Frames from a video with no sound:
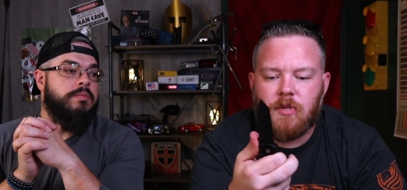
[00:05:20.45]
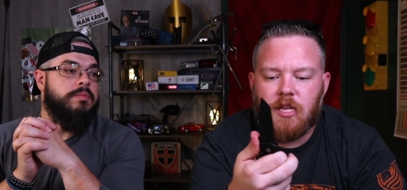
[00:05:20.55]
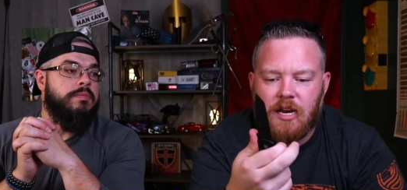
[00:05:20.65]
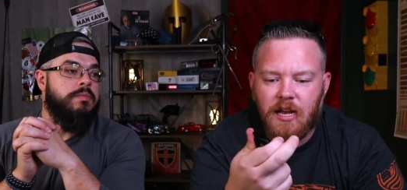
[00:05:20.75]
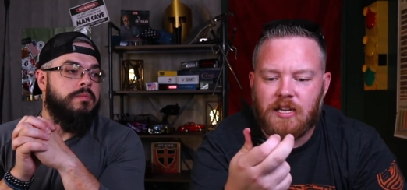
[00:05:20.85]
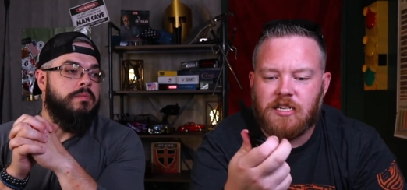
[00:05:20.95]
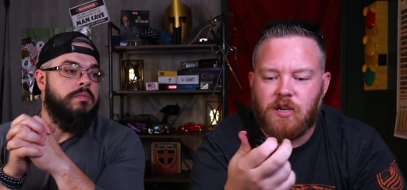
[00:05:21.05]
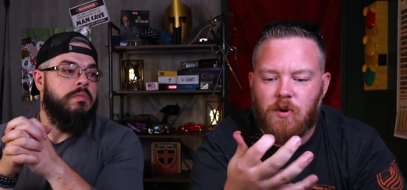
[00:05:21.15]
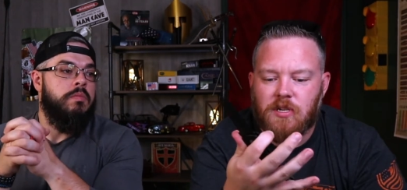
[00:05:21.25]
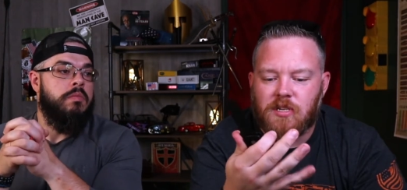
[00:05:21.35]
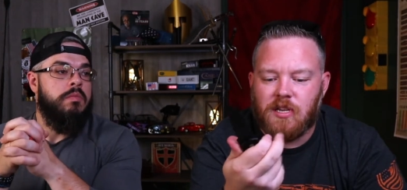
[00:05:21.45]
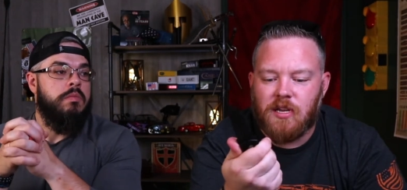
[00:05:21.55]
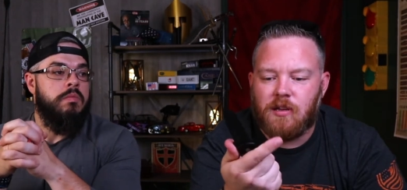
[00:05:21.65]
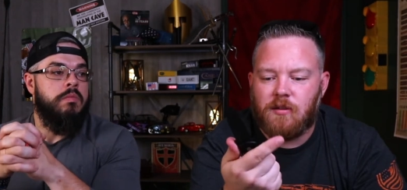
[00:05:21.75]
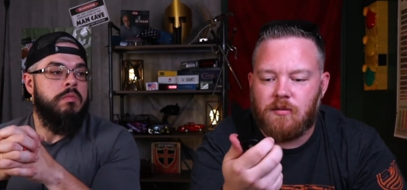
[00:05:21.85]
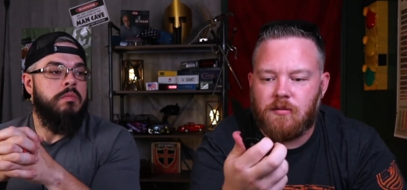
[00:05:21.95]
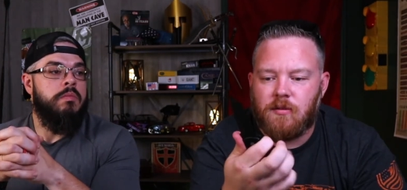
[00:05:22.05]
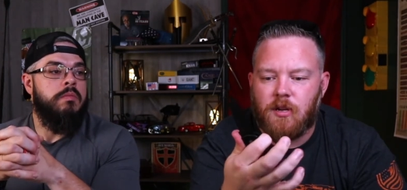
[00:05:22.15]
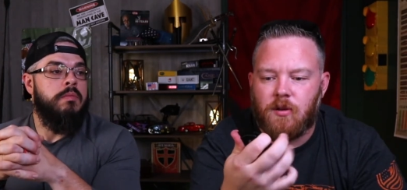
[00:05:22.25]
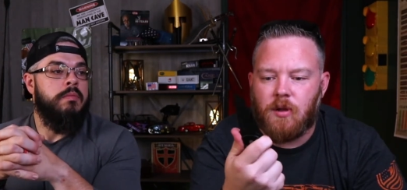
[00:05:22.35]
Speaker 1: and I can see where it's slick.
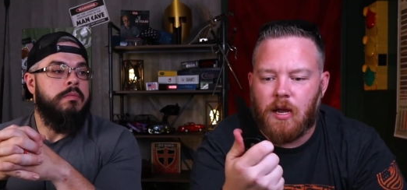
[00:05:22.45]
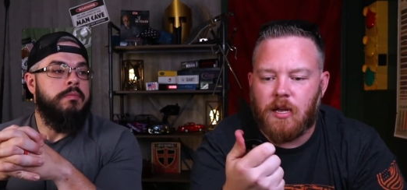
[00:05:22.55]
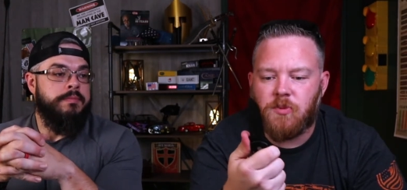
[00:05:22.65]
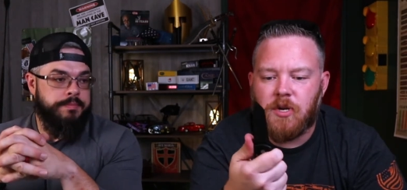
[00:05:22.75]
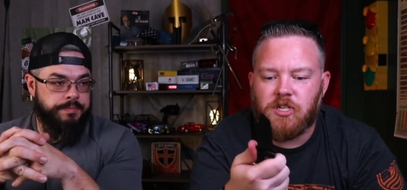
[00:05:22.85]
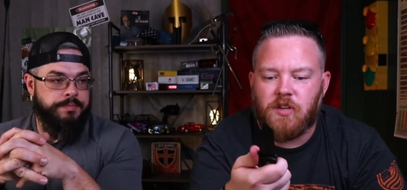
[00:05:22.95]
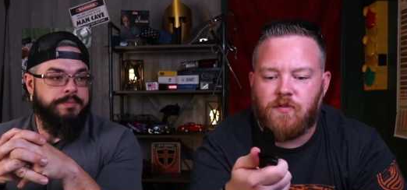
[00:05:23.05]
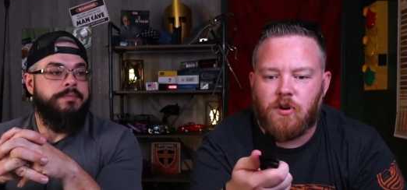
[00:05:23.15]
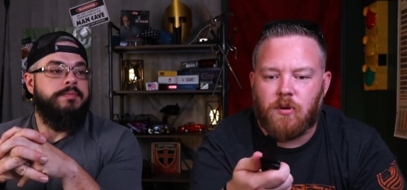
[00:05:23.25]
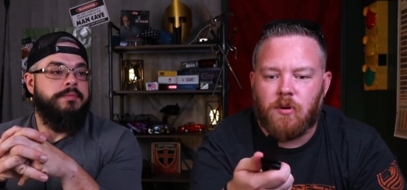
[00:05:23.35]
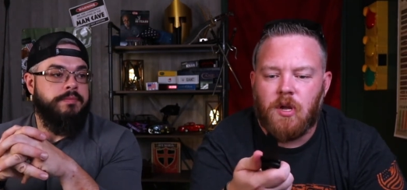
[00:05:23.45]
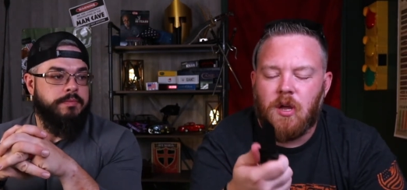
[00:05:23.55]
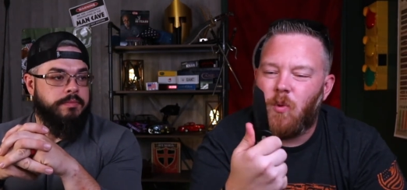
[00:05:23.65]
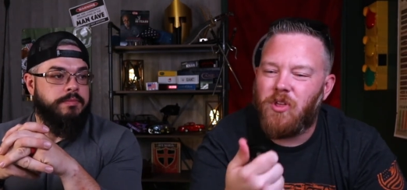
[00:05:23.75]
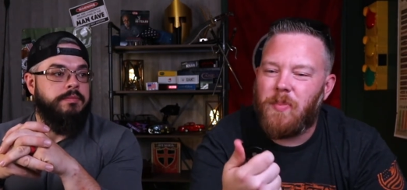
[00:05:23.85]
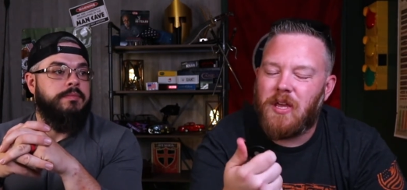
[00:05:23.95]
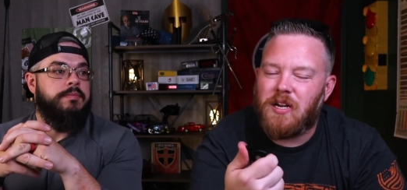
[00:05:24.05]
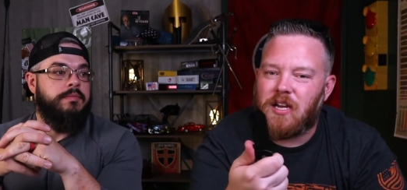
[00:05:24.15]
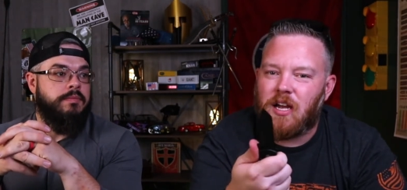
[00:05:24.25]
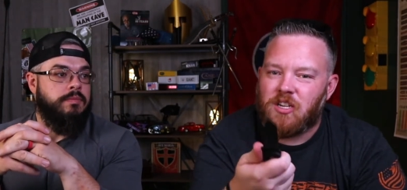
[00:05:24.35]
You know, like especially if mm-hmm. you're with it being a
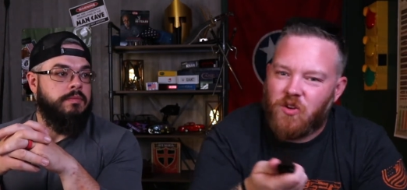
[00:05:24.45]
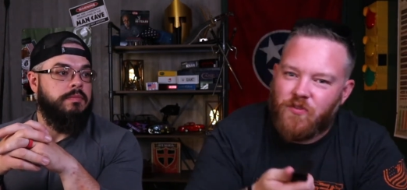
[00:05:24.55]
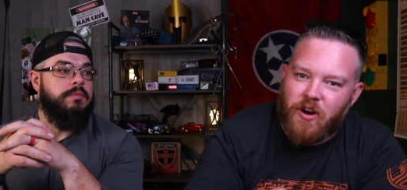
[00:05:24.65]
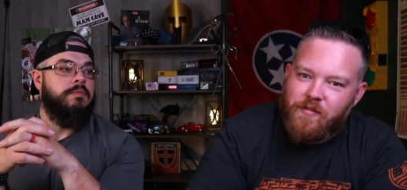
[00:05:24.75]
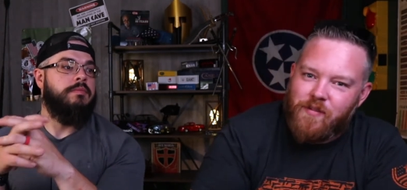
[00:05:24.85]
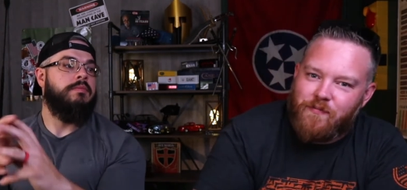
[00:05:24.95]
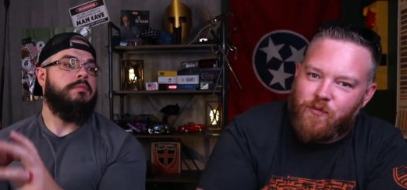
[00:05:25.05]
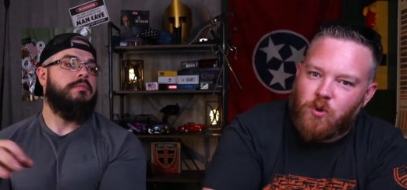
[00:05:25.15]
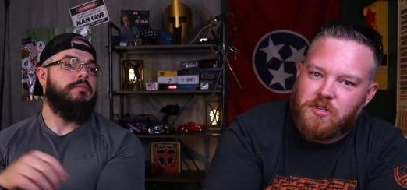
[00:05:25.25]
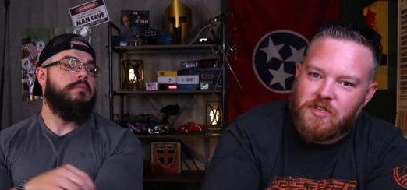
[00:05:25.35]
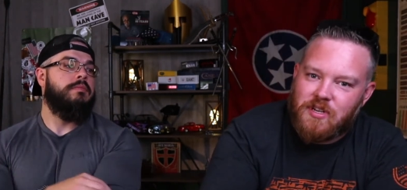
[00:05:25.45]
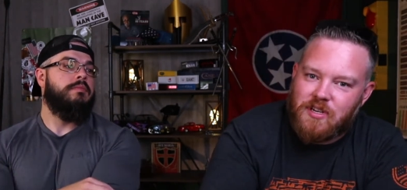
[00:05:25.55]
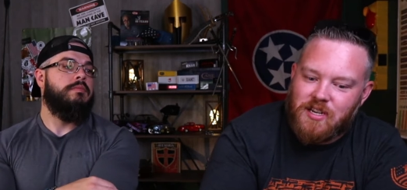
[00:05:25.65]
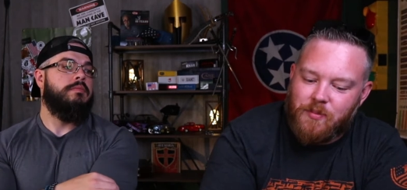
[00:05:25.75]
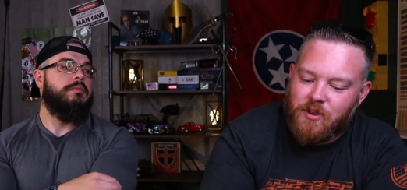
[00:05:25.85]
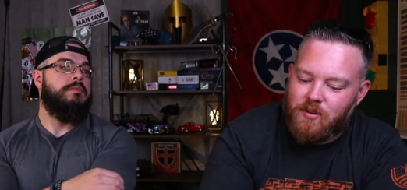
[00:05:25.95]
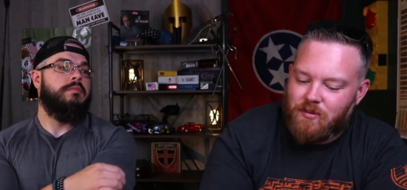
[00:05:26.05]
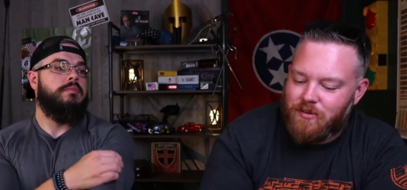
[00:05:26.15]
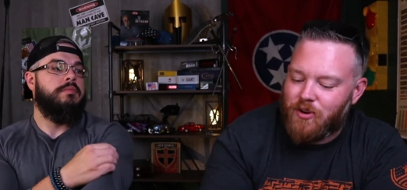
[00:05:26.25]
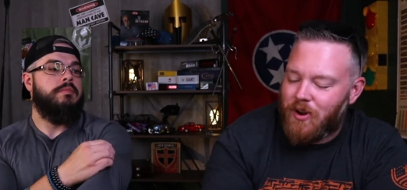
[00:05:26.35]
Tanto, if you're having to force this into something,
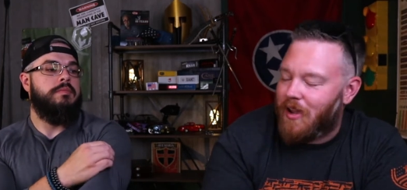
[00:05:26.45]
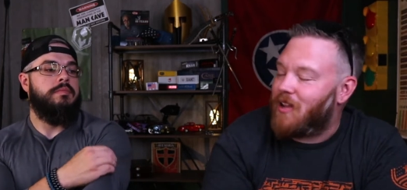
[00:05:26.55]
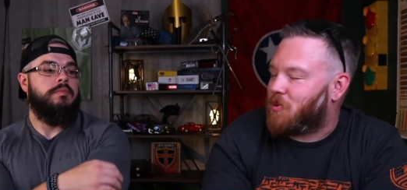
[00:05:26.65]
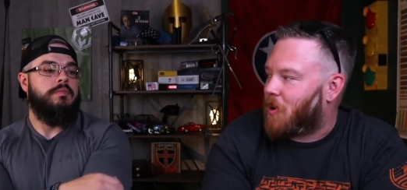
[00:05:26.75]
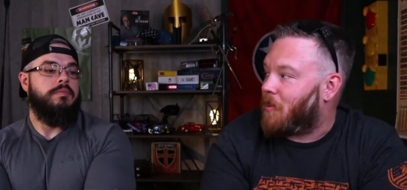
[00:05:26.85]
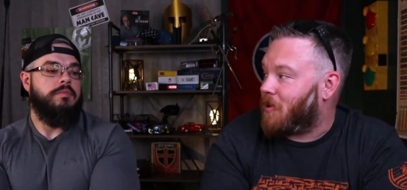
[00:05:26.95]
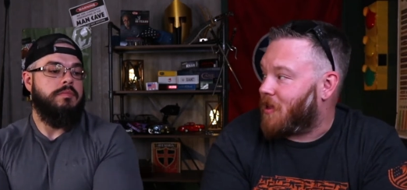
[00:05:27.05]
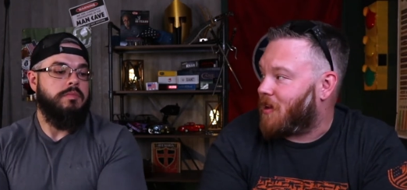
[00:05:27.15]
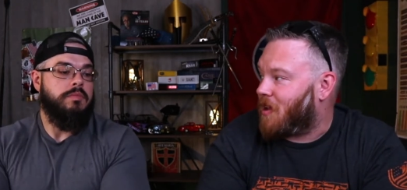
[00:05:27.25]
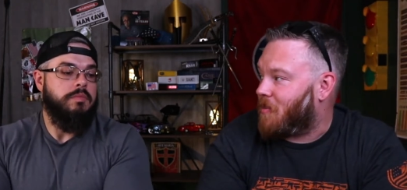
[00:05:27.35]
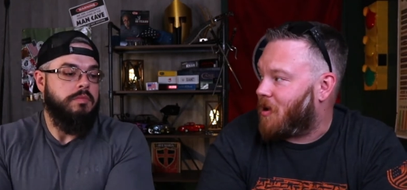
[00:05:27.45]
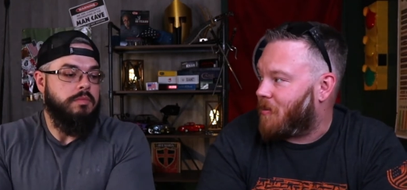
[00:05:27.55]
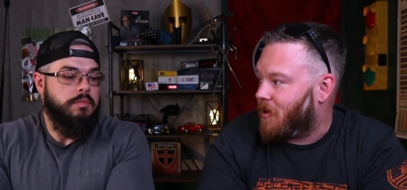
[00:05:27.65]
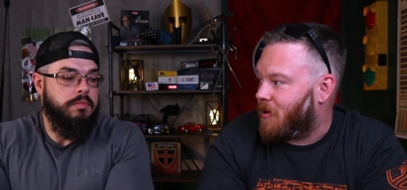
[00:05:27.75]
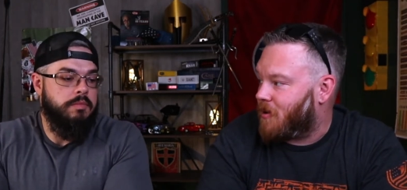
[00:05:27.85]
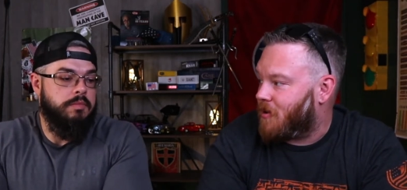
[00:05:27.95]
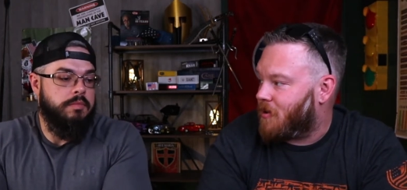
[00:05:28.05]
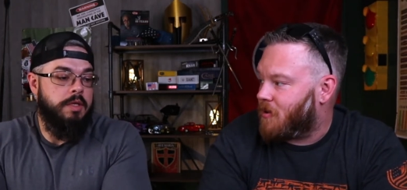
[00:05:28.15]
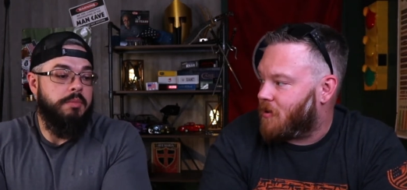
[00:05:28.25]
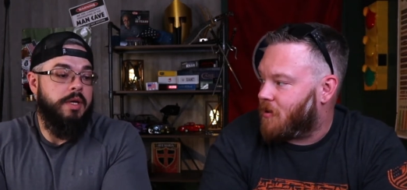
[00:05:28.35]
your hand's probably going to come up.
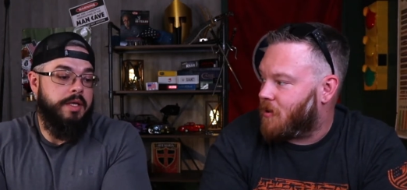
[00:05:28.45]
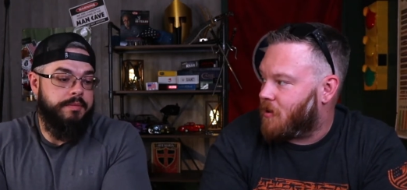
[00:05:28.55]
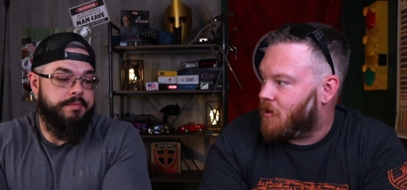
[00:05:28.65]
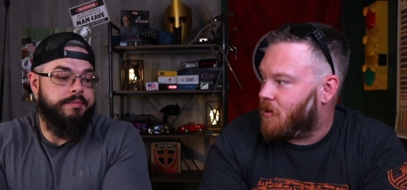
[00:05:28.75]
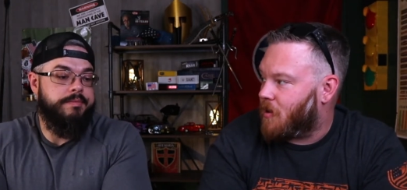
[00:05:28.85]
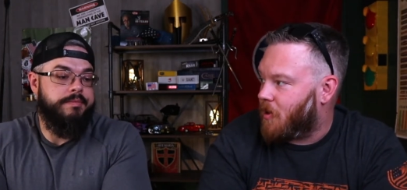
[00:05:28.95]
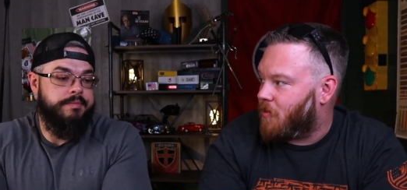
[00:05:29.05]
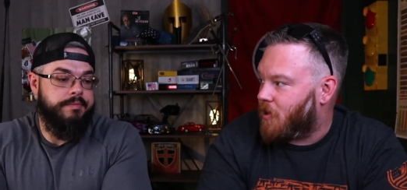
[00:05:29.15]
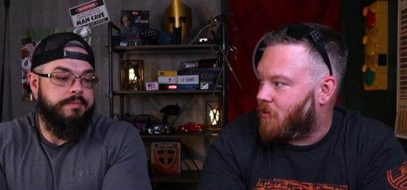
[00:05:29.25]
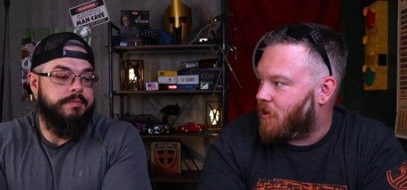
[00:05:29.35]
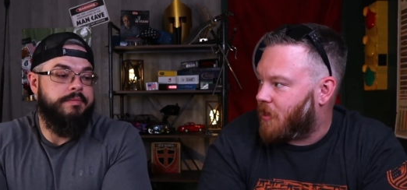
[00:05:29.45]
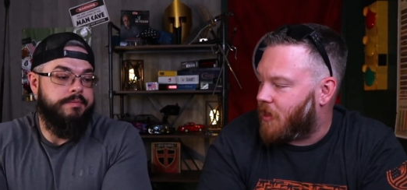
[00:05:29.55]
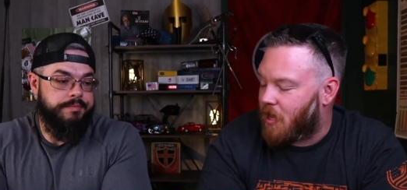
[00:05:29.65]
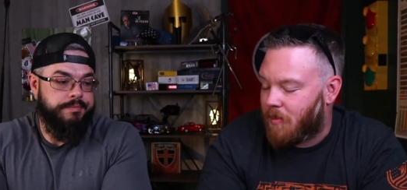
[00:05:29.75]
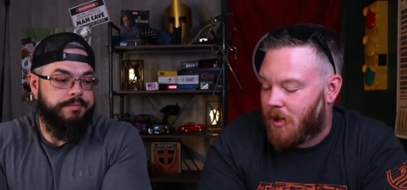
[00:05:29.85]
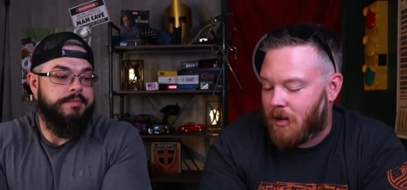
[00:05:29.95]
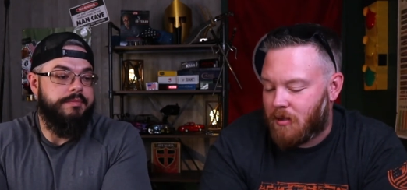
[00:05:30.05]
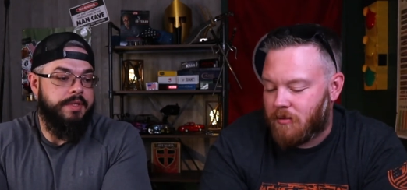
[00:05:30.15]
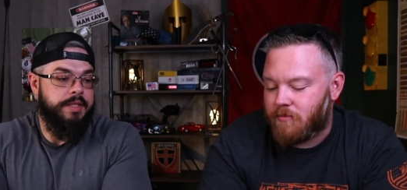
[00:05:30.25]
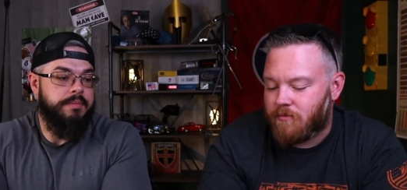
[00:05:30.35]
It might. I mean, when you really think about it.
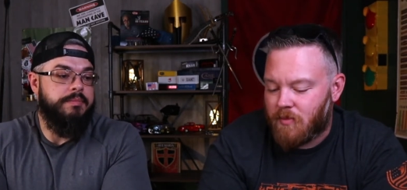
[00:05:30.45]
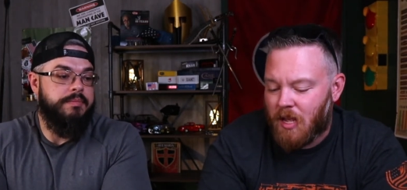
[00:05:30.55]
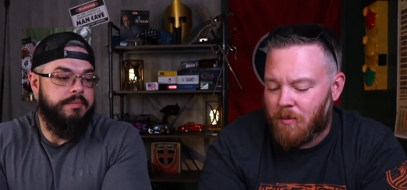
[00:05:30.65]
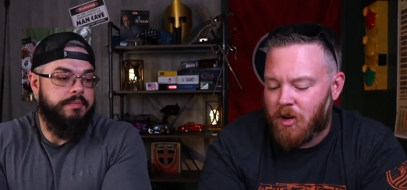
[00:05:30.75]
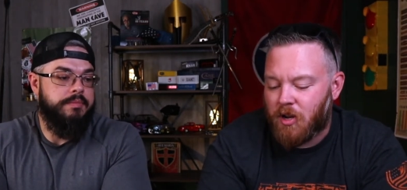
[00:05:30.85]
Yeah. I'm going to